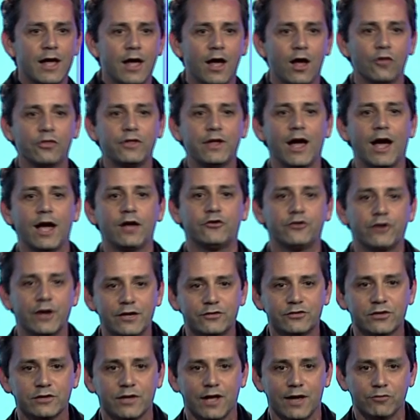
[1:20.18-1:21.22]
healthy
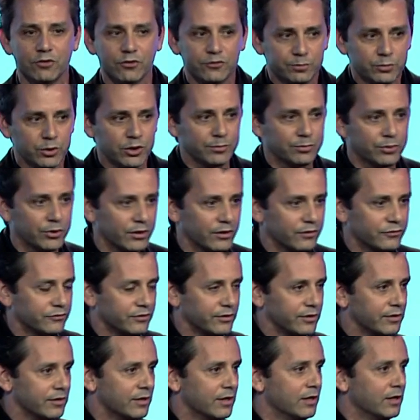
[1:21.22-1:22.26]
hydration levels per
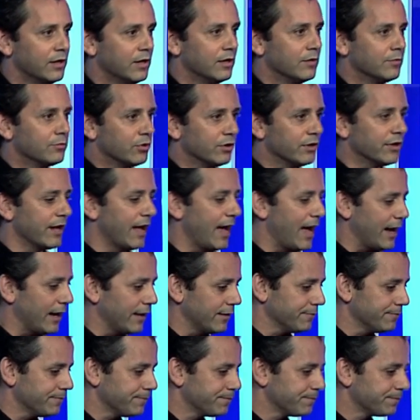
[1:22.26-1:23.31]
person per day.
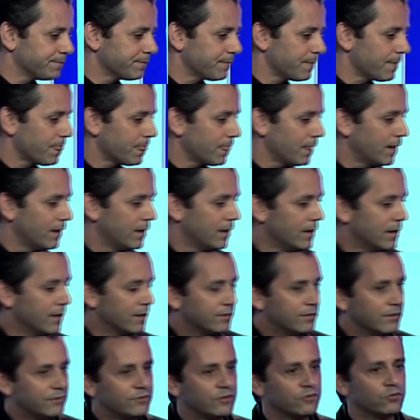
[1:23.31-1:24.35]

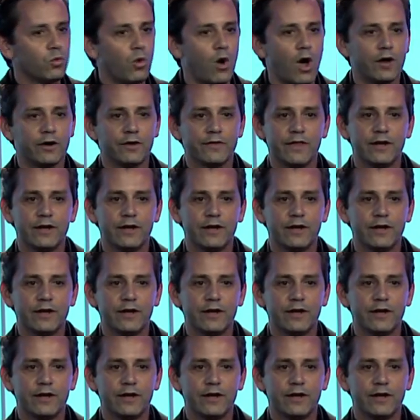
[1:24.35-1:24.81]
This is water